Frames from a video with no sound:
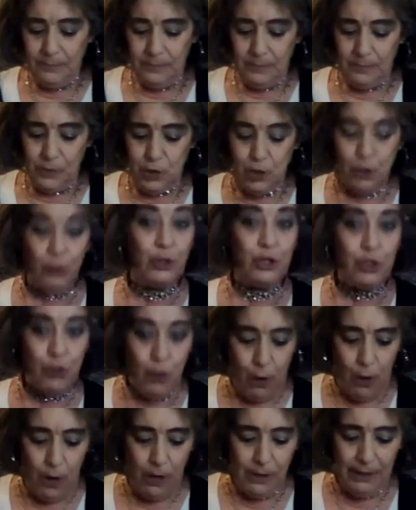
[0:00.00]
George
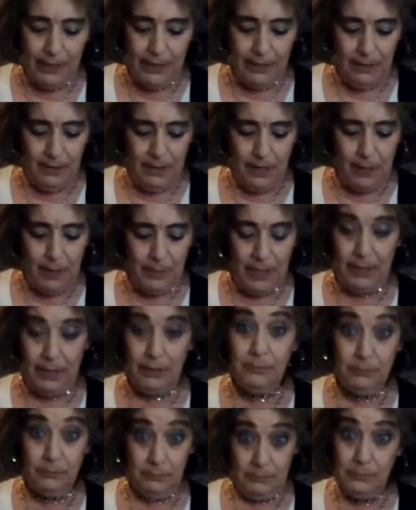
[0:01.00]
Carlin. I
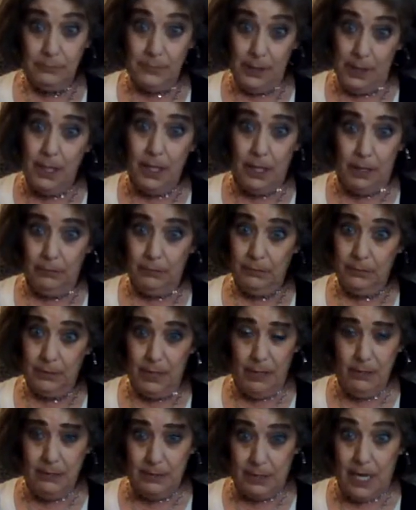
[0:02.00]
mean, you know,
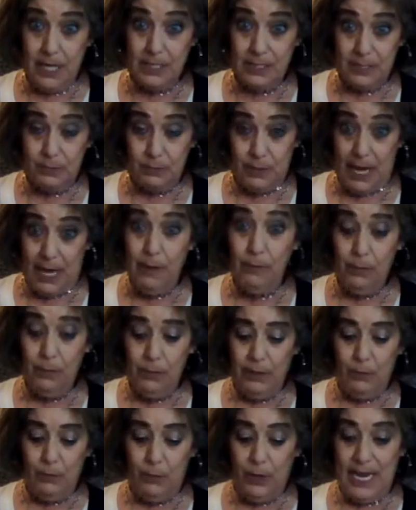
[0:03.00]
those guys, they
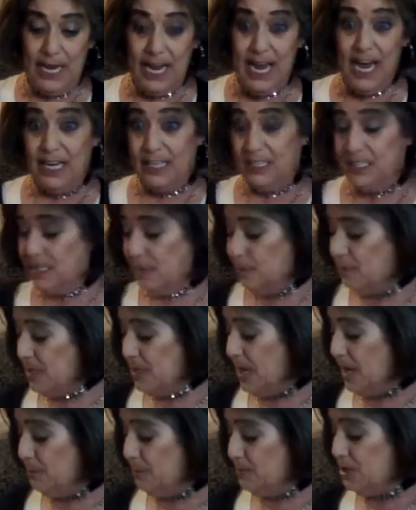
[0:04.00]
really went at it
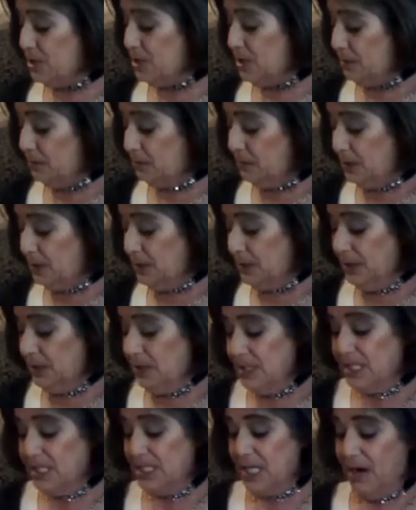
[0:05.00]
sometimes.
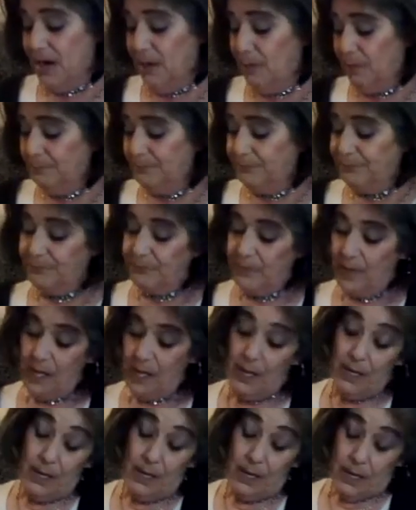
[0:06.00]
So,
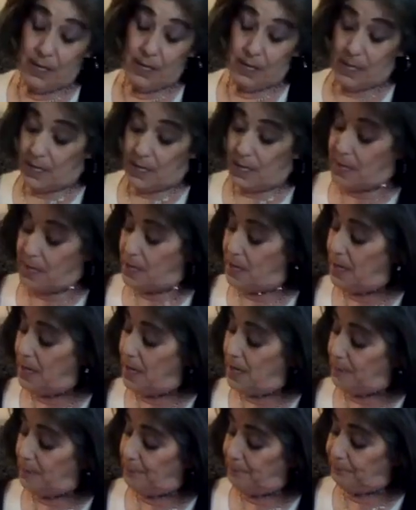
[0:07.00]

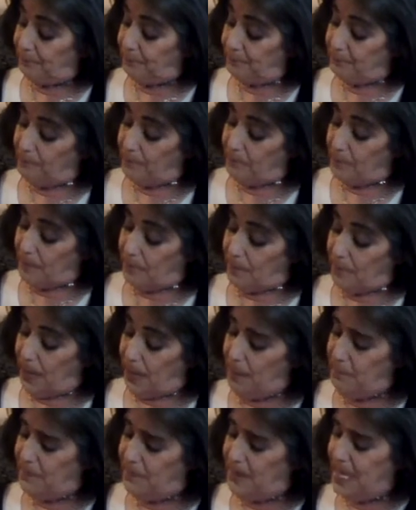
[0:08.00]
I'm
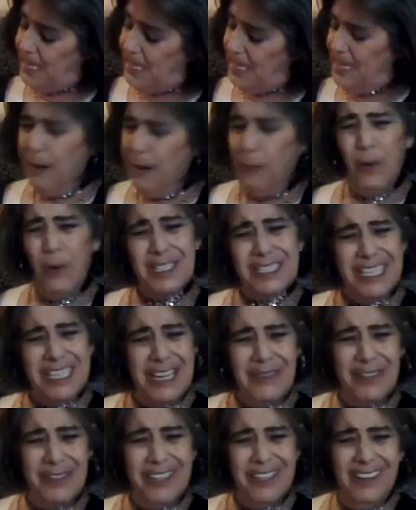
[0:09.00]
thinking that wasn't
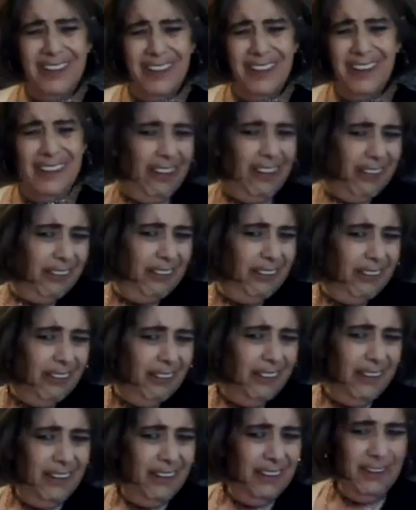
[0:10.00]
even
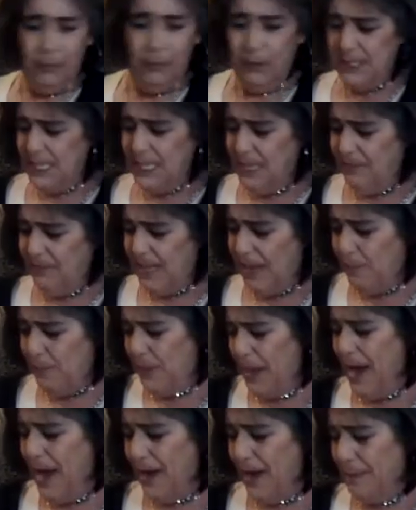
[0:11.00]
that
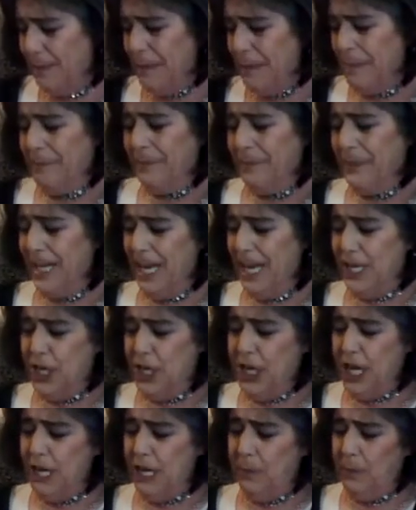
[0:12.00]
bad. And
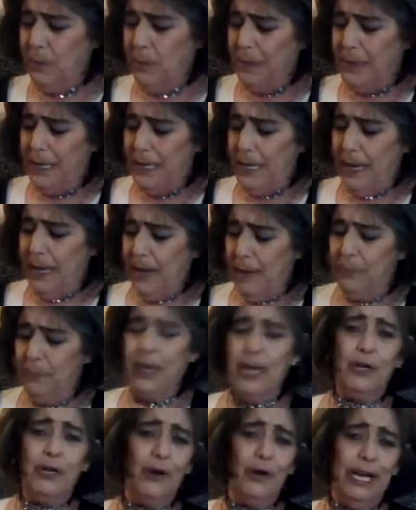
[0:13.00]
you know,
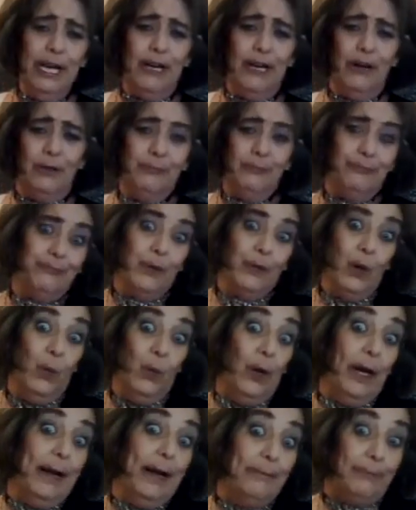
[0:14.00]
about her hair,
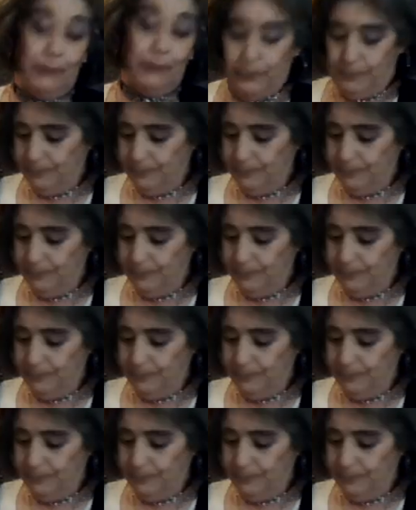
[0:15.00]
whatever.